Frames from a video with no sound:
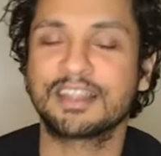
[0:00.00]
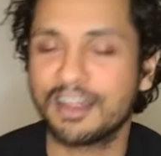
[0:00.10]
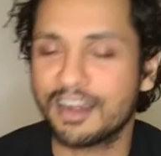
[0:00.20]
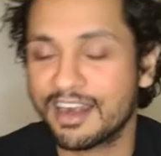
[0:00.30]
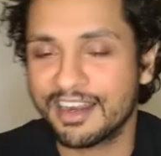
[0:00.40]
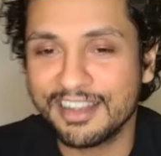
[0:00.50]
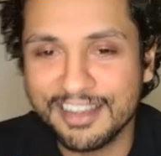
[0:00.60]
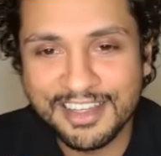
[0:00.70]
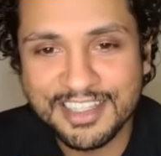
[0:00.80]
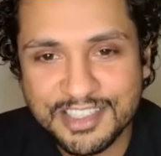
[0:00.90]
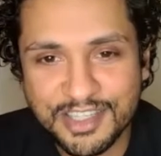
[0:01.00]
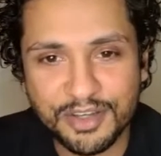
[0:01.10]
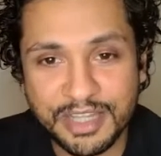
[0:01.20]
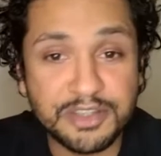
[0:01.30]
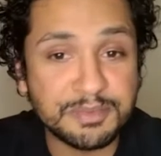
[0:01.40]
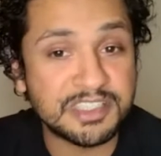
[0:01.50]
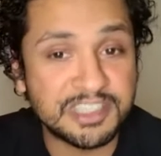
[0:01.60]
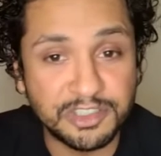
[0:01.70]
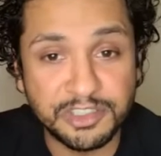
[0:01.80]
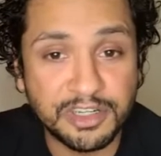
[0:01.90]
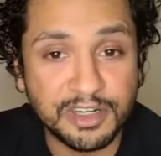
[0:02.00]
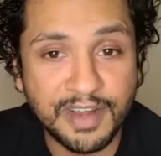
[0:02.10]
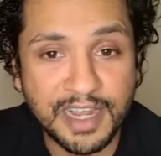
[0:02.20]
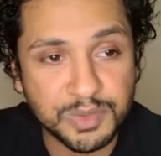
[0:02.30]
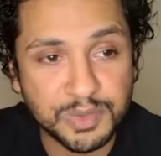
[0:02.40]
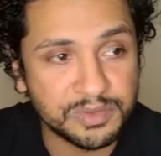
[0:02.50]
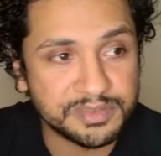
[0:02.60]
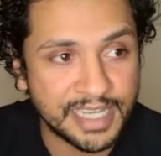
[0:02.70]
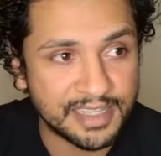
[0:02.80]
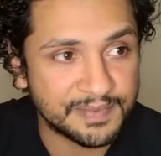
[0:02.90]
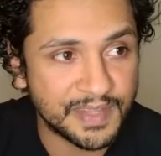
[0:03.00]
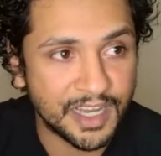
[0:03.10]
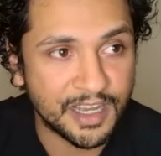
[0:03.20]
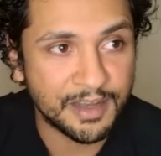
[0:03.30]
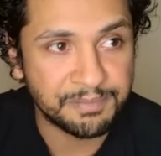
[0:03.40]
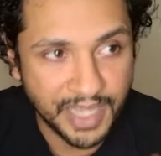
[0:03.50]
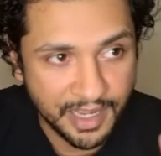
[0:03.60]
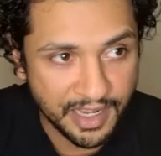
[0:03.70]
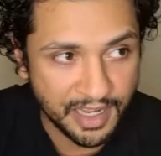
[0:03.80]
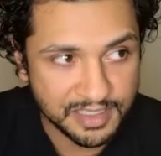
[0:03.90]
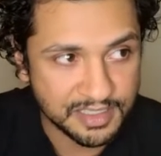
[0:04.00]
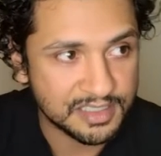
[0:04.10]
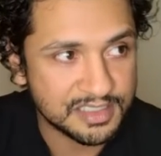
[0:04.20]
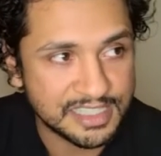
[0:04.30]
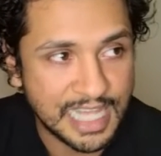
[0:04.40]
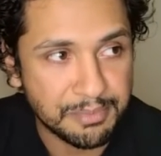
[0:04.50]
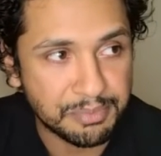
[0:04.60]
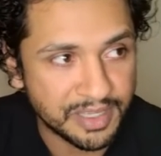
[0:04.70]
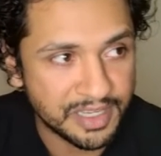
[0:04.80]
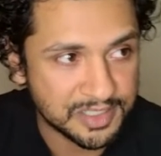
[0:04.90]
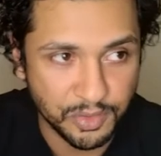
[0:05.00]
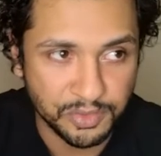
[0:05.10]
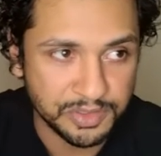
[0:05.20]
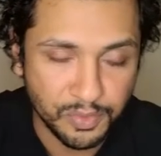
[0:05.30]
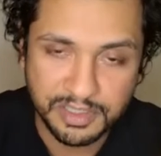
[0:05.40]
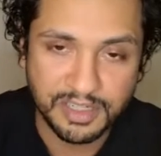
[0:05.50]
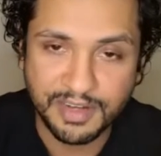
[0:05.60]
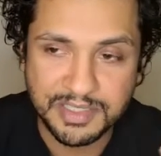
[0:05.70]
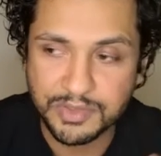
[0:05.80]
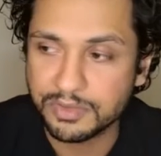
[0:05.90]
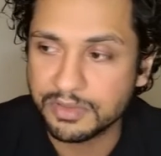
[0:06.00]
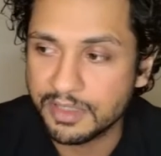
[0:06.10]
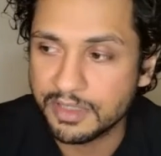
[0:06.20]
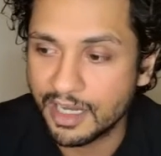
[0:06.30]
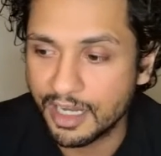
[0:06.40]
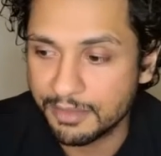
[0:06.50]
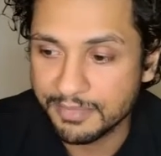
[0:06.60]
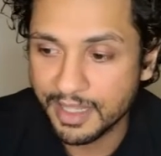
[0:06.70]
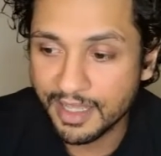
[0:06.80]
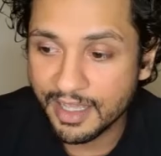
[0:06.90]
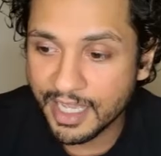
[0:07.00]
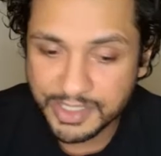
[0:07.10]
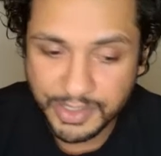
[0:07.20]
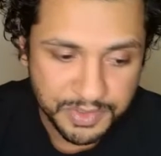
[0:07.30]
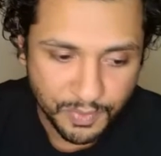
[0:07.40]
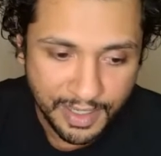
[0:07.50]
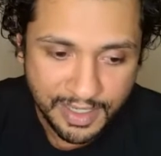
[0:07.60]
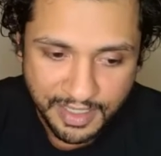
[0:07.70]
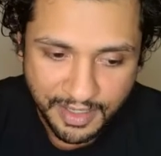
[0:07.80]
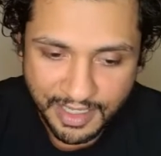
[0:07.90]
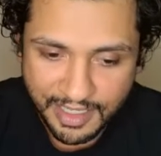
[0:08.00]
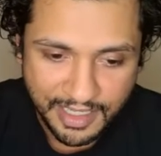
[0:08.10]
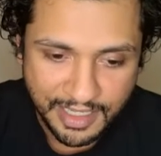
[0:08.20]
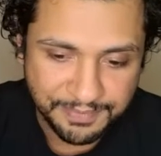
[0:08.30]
"All right." So that was my senior year of high school that I did that play. So only 1 year of high school. And she was right. I